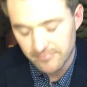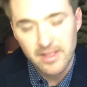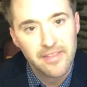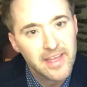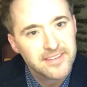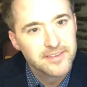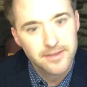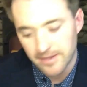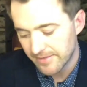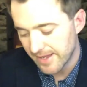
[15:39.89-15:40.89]
And that's,
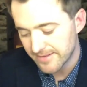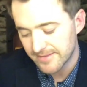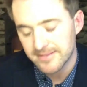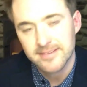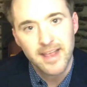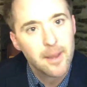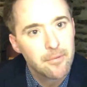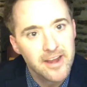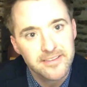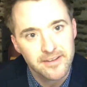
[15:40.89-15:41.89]
a, that's
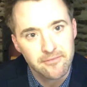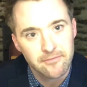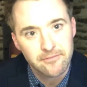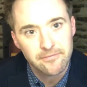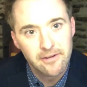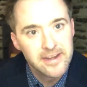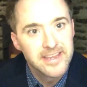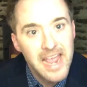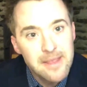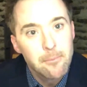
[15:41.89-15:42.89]
celebrated and very
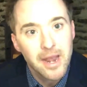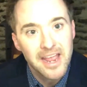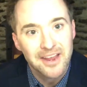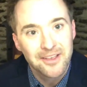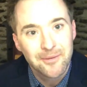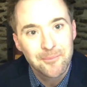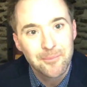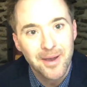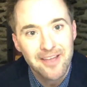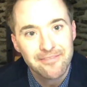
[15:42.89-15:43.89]
gamely
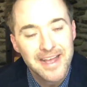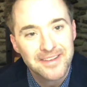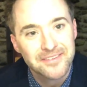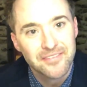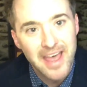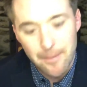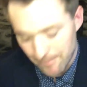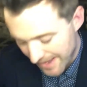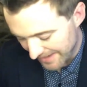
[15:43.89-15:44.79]
by fans of that pen.